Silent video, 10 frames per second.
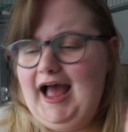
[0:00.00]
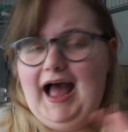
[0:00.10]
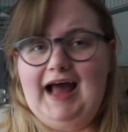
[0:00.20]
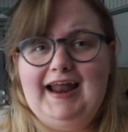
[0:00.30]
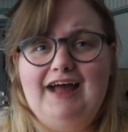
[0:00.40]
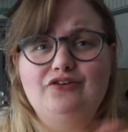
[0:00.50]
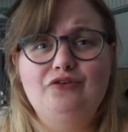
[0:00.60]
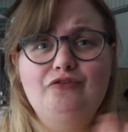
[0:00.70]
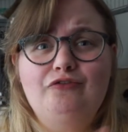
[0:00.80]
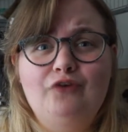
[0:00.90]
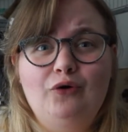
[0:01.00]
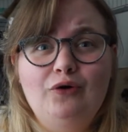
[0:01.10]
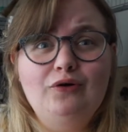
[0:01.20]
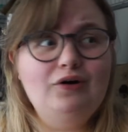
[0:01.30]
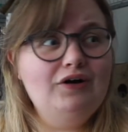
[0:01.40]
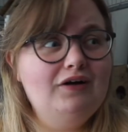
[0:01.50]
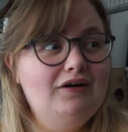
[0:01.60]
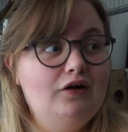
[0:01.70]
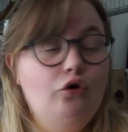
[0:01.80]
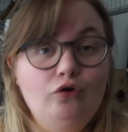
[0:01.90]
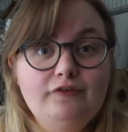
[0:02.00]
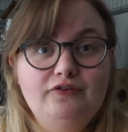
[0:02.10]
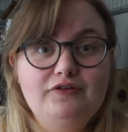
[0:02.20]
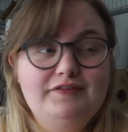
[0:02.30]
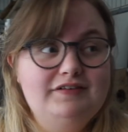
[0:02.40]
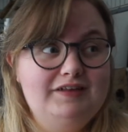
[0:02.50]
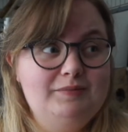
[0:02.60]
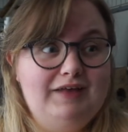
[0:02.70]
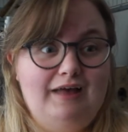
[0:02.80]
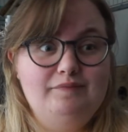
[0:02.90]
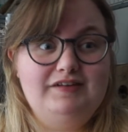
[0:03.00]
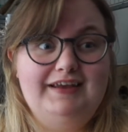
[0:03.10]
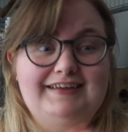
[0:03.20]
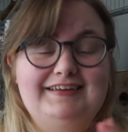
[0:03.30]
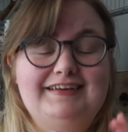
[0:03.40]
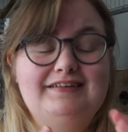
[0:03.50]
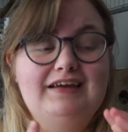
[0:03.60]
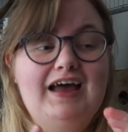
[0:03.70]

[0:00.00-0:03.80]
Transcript: and had all four of his limbs amputated,